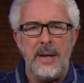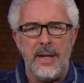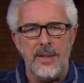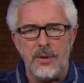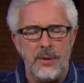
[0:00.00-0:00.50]

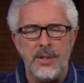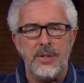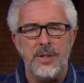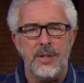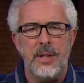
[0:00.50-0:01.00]
against
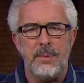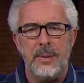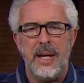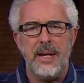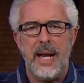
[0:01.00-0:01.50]
Christians, and it's
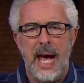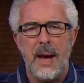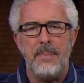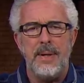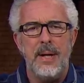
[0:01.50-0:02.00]
beginning to
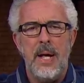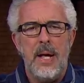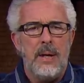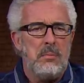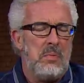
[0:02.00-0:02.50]
happen
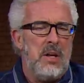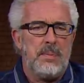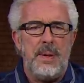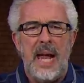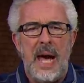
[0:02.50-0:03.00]
you know, it's
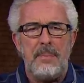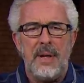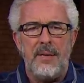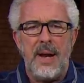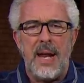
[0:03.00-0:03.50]
been
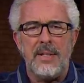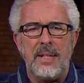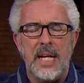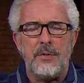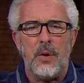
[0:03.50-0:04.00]
happening in the United
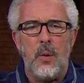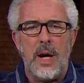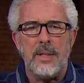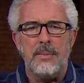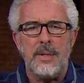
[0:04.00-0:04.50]
States for
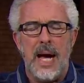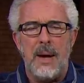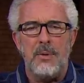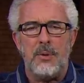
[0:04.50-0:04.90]
quite some time with